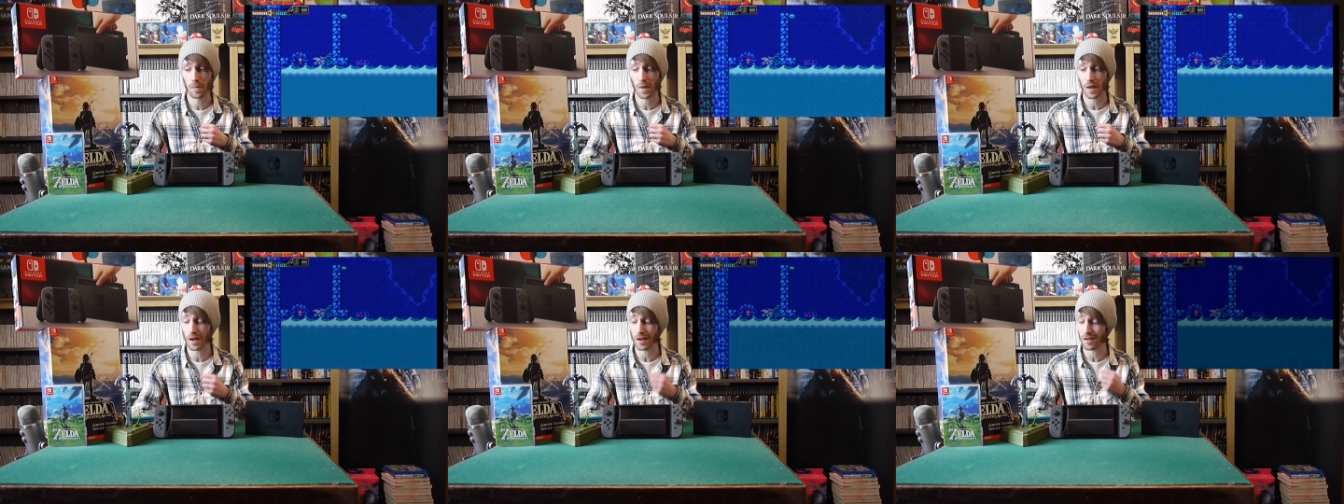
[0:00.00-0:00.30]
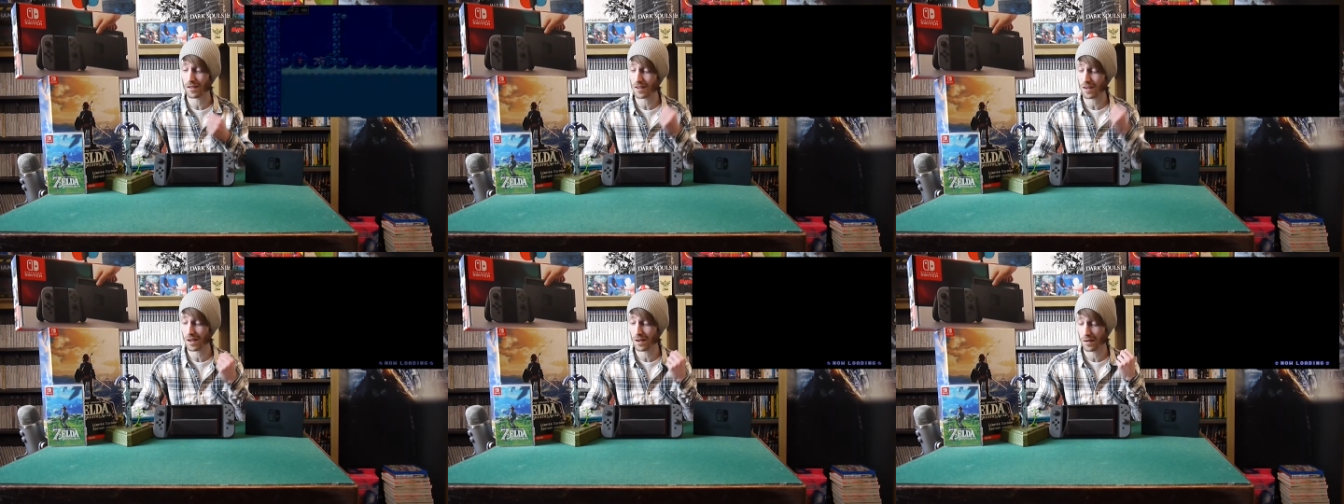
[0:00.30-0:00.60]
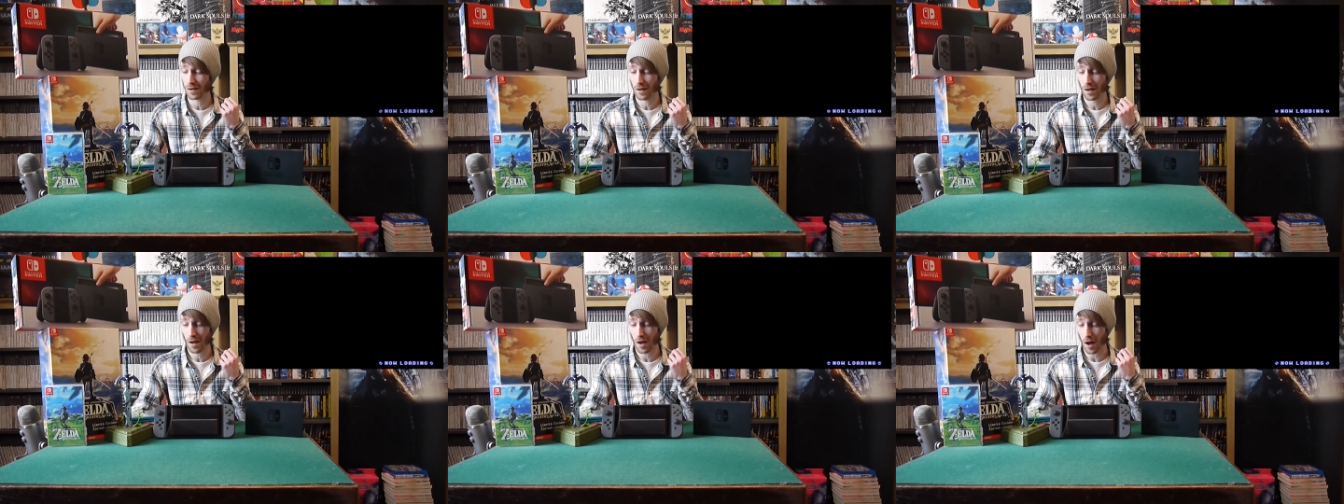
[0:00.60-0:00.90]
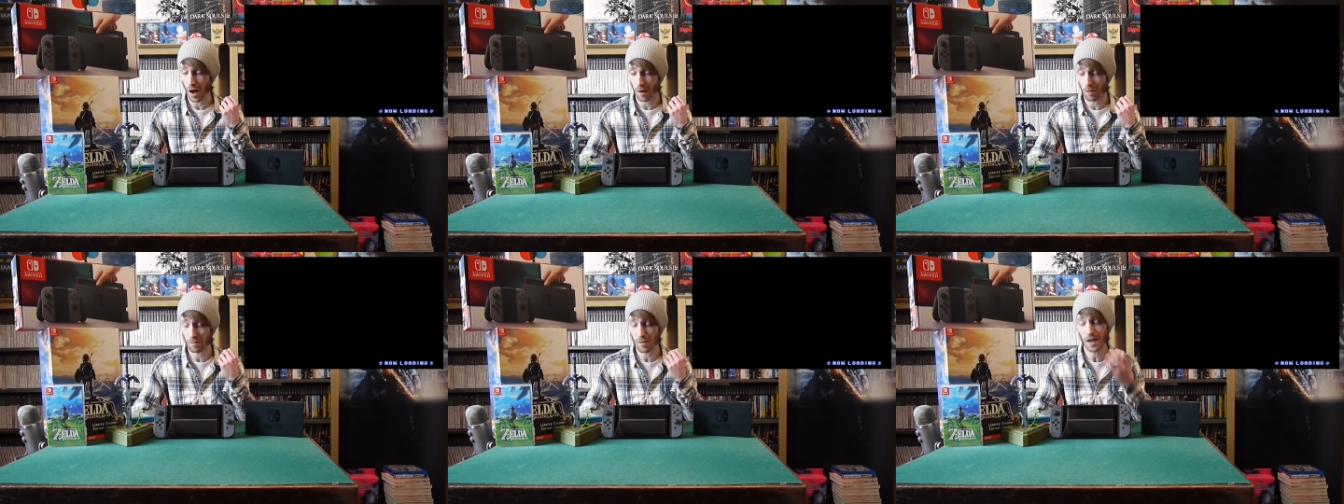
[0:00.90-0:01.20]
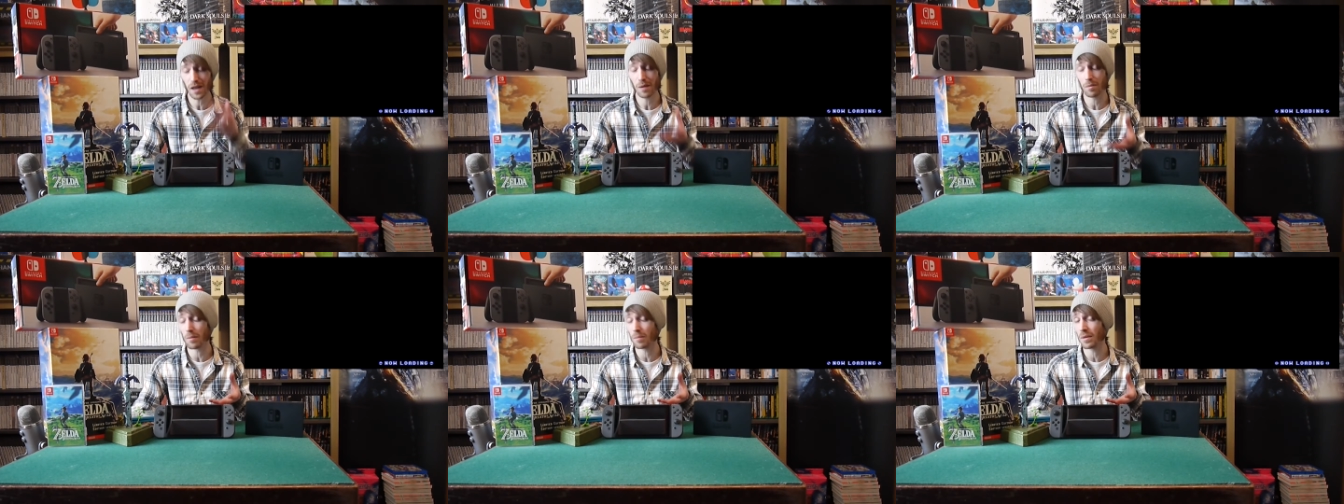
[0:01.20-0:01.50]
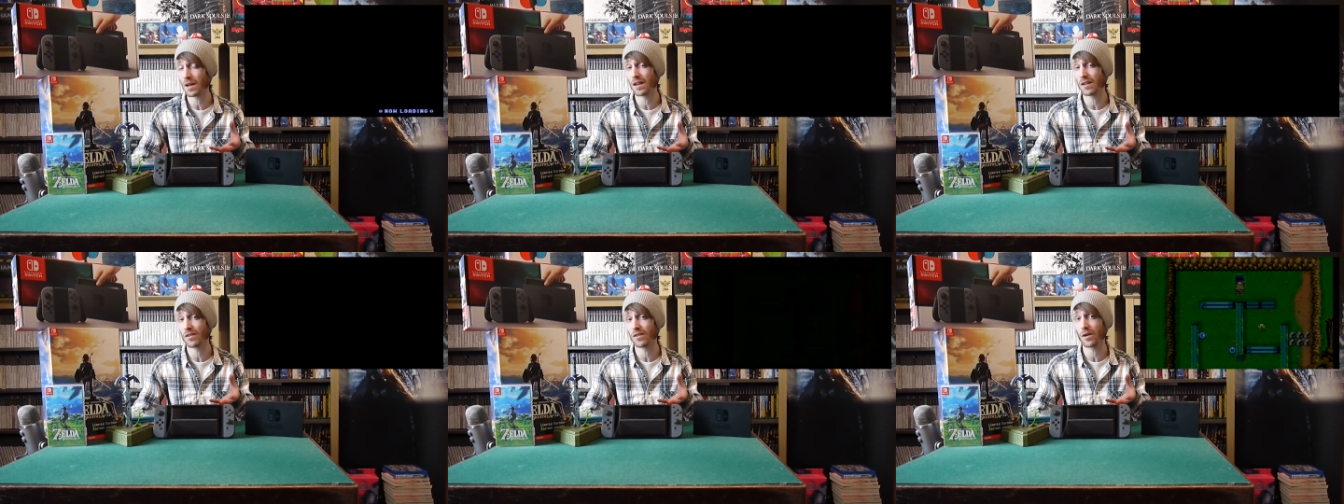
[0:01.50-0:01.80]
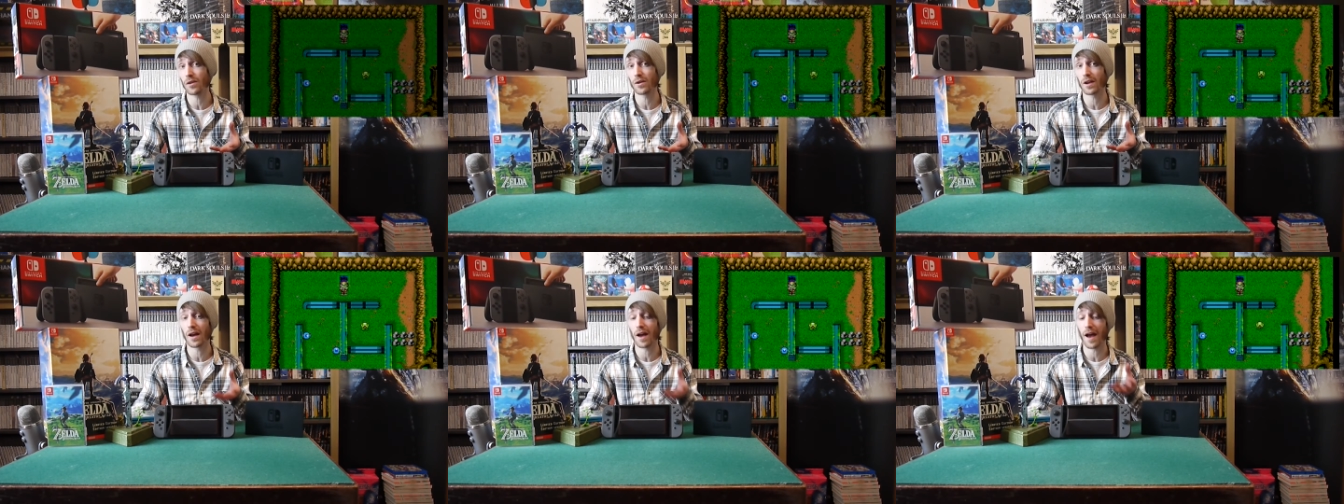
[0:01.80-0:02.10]
Like I say, I've mainly been playing
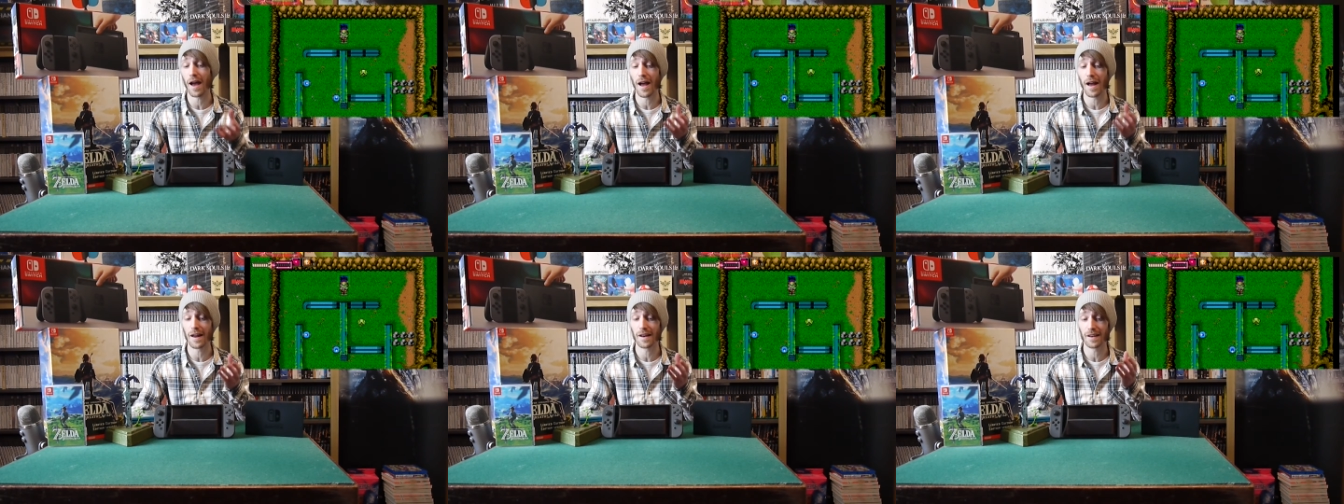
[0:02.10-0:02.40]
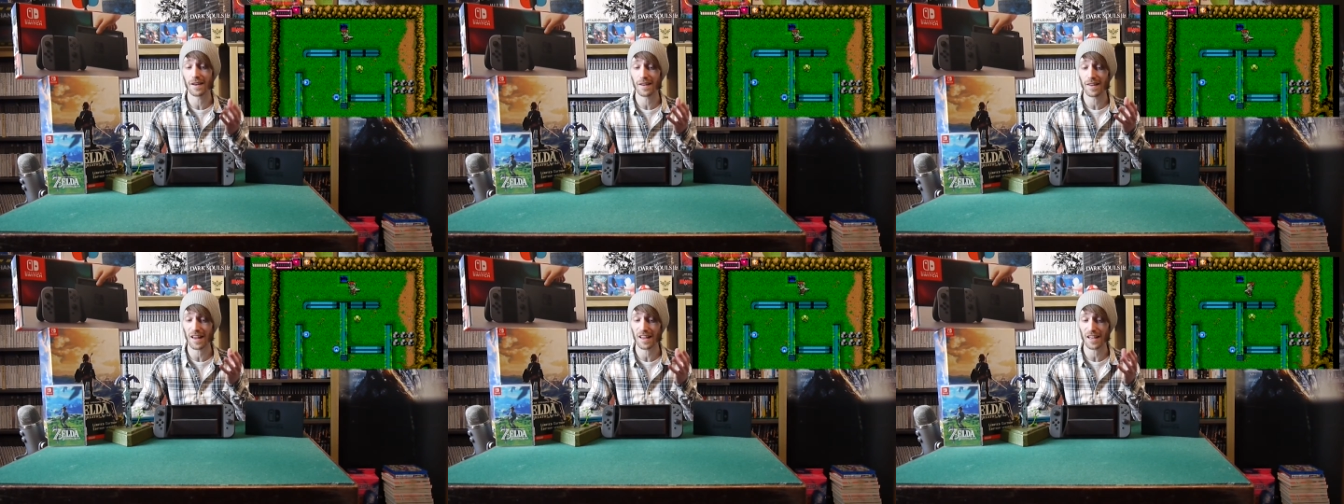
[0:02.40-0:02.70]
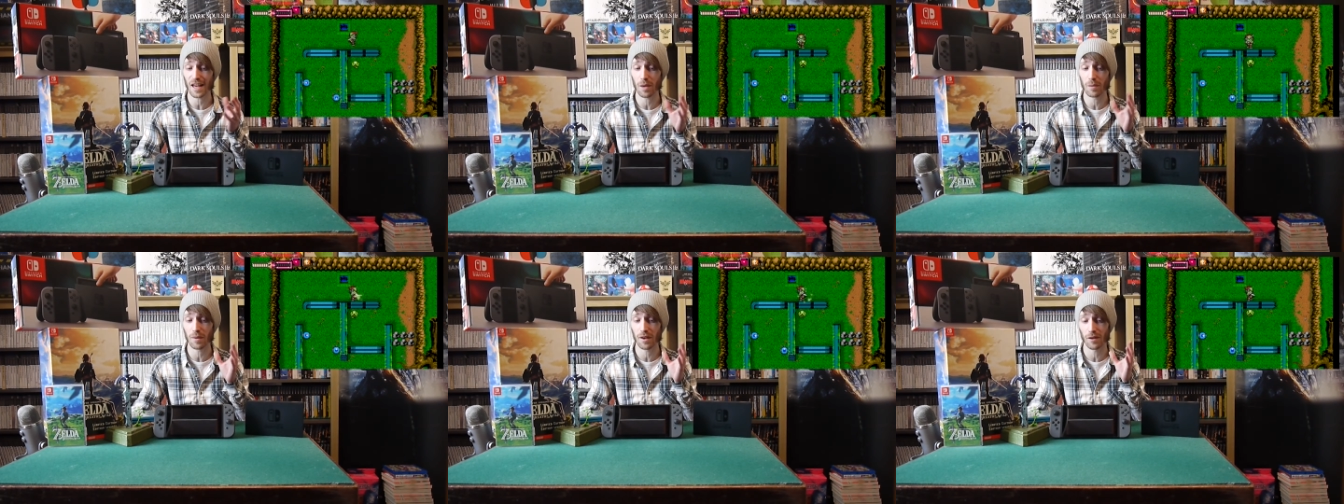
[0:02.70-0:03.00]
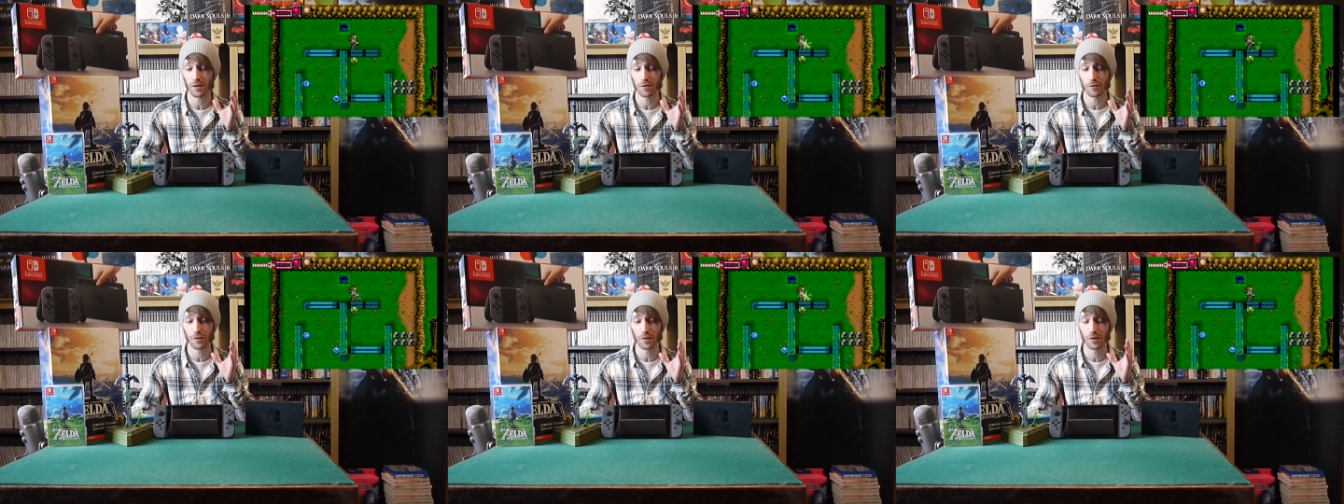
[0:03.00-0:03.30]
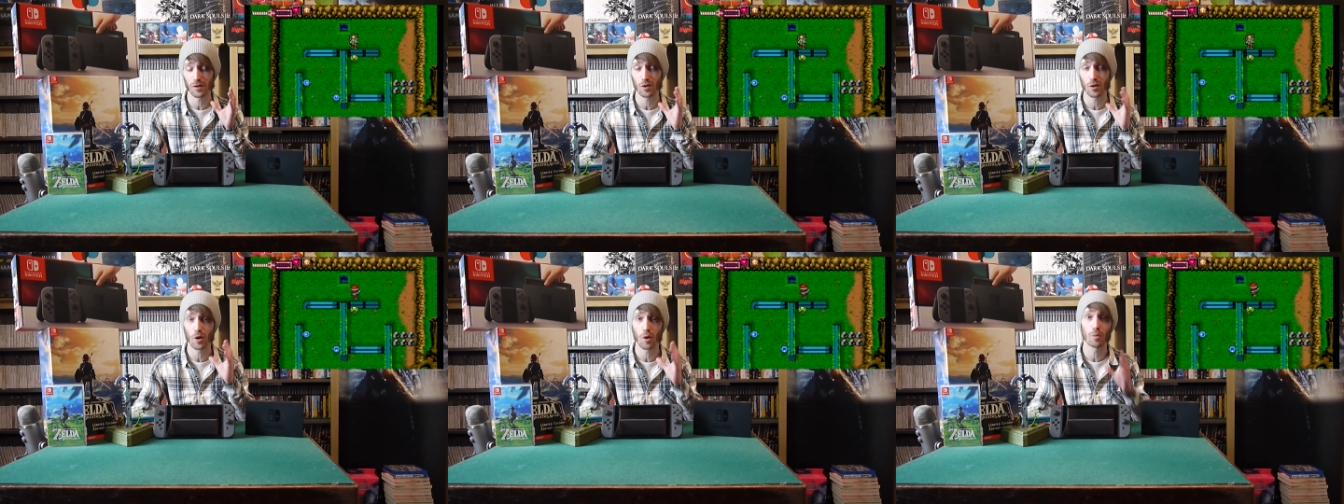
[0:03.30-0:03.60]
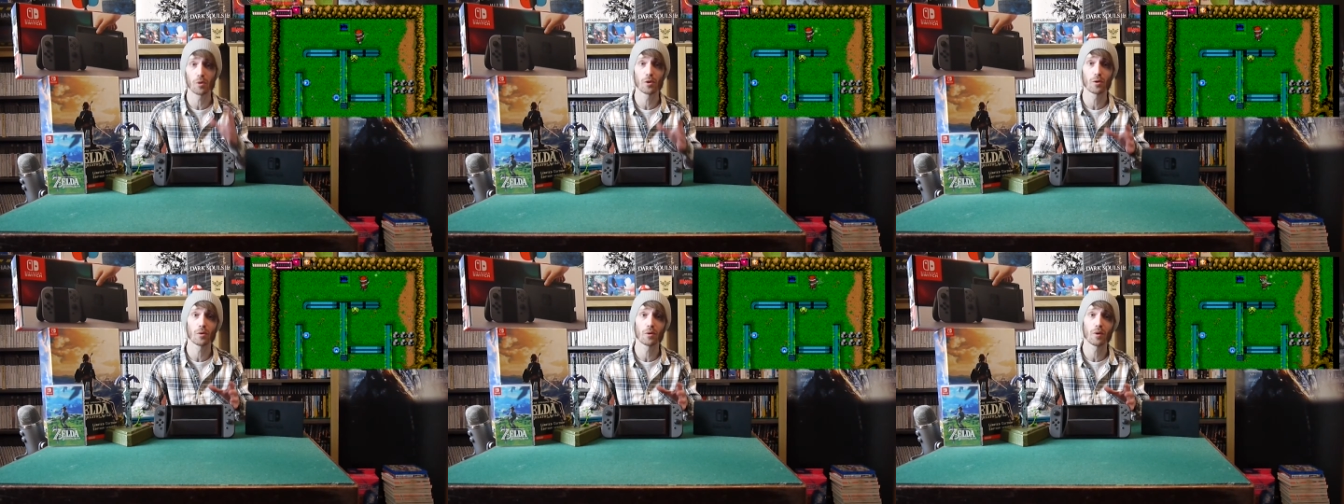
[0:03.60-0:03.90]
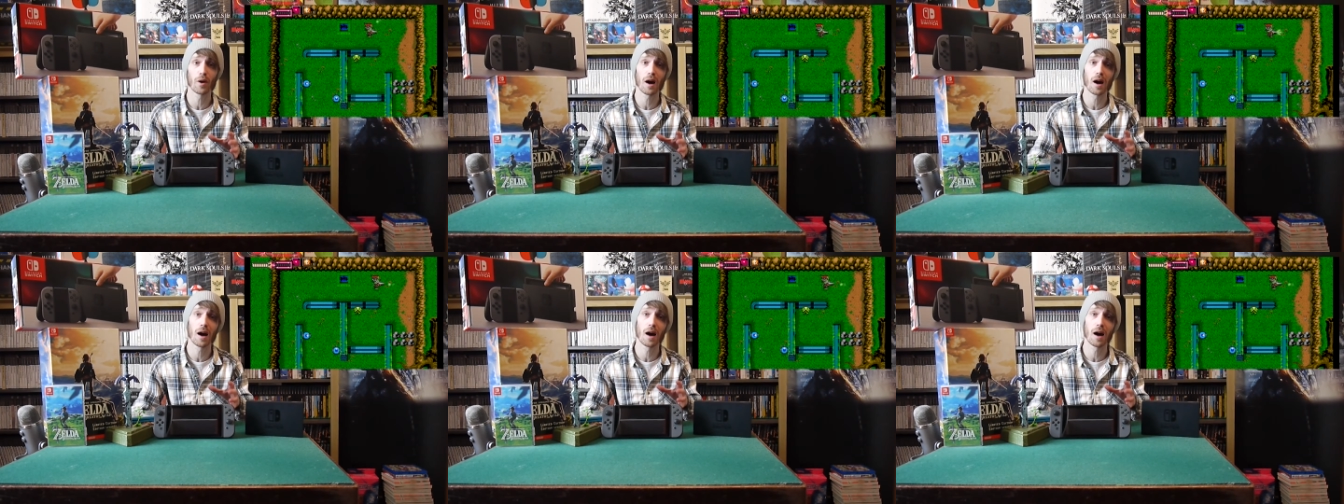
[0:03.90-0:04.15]
Zelda, and that game is phenomenal.